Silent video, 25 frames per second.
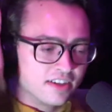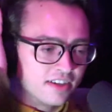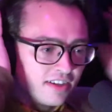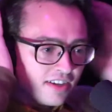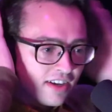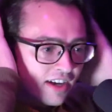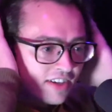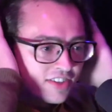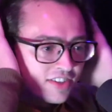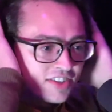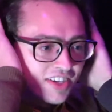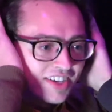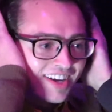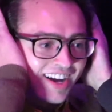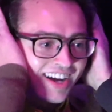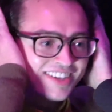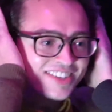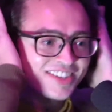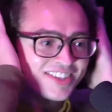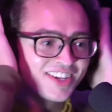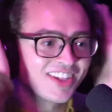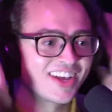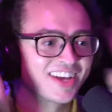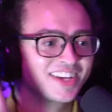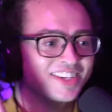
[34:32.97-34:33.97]
not
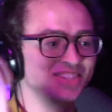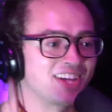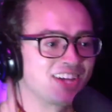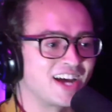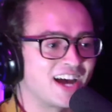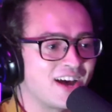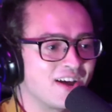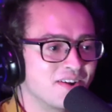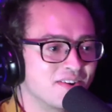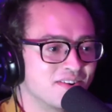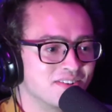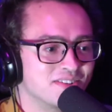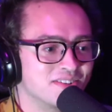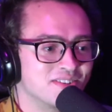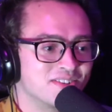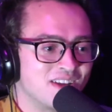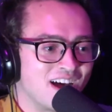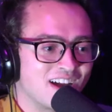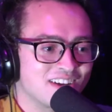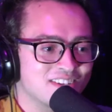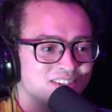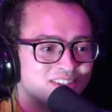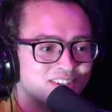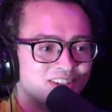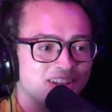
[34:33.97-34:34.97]

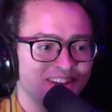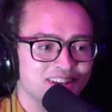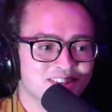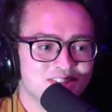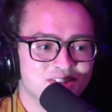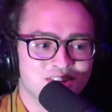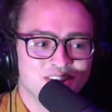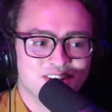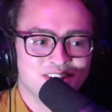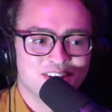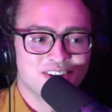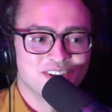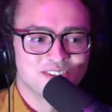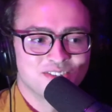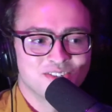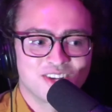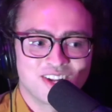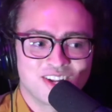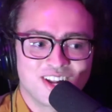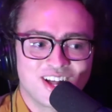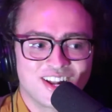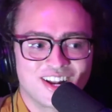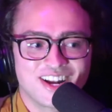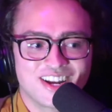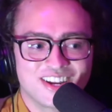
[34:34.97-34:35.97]
to
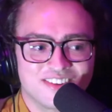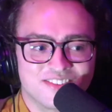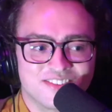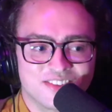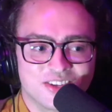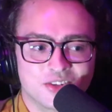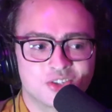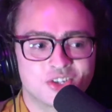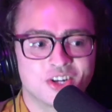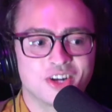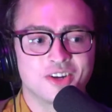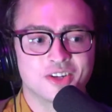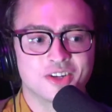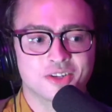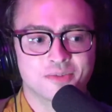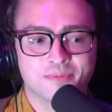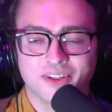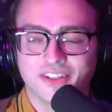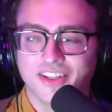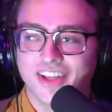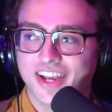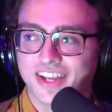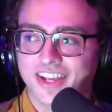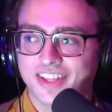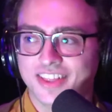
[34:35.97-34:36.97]
shit on any of those shows,
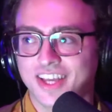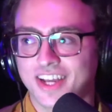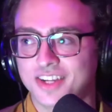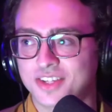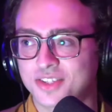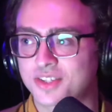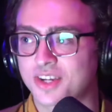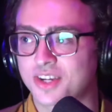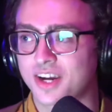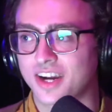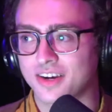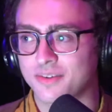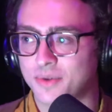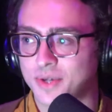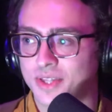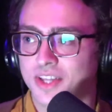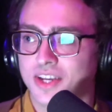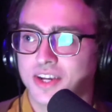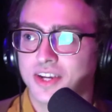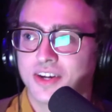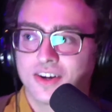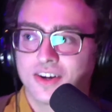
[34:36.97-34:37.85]
but like that is kind of what they are.